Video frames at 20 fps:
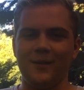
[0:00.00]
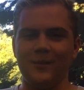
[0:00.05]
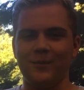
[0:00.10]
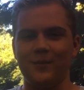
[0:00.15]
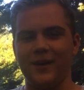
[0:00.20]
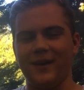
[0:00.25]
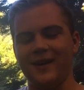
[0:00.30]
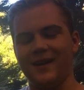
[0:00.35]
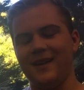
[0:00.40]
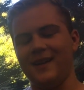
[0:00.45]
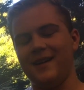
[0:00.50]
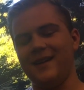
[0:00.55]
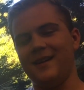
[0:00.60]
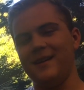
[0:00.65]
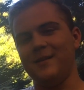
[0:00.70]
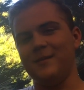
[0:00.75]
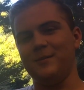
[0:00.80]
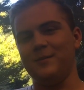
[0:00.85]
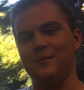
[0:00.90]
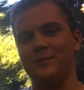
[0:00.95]
but
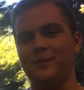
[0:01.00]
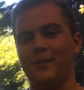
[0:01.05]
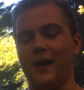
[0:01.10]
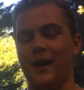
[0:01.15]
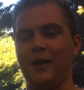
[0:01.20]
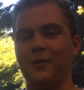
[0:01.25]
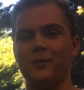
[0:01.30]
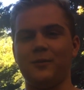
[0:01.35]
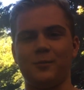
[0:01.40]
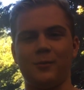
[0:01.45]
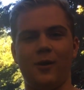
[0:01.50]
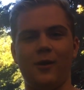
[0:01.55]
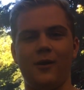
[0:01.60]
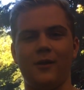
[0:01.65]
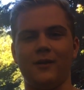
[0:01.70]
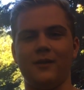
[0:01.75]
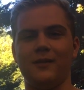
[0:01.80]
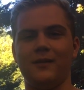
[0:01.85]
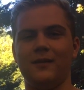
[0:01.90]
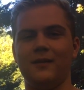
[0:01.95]
I was
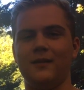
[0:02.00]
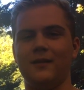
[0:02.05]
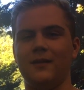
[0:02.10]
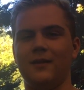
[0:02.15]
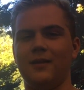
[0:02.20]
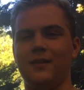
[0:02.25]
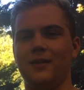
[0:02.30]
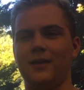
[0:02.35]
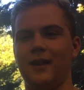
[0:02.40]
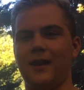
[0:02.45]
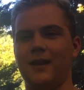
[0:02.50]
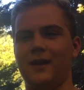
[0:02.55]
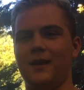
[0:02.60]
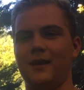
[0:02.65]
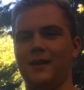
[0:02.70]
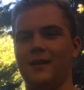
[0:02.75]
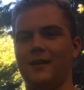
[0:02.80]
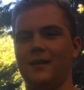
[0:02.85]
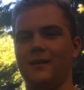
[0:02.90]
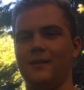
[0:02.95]
wrong.
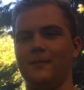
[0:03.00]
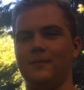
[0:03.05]
They